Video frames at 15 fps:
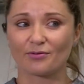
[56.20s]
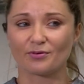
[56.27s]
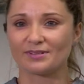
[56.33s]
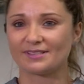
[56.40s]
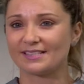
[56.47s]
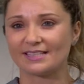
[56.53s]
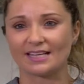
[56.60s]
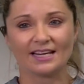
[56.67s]

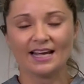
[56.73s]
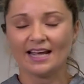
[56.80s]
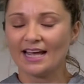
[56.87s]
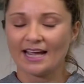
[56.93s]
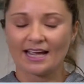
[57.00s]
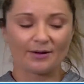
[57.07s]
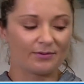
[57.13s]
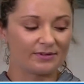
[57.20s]
thought, as I said,
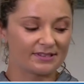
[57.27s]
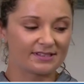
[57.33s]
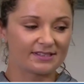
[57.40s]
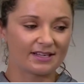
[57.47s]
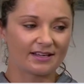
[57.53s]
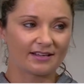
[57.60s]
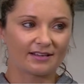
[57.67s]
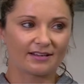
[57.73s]
it
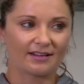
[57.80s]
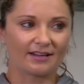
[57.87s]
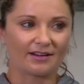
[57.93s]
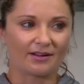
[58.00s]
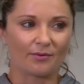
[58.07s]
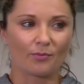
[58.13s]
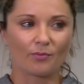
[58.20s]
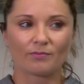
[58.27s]
was,
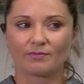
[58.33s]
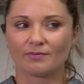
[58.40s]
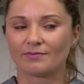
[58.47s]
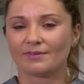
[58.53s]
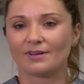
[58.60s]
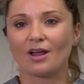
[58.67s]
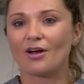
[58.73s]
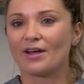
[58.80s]
you know,
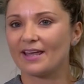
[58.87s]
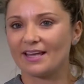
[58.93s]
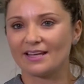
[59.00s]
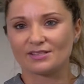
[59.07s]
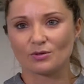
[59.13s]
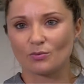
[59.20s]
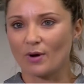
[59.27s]
light years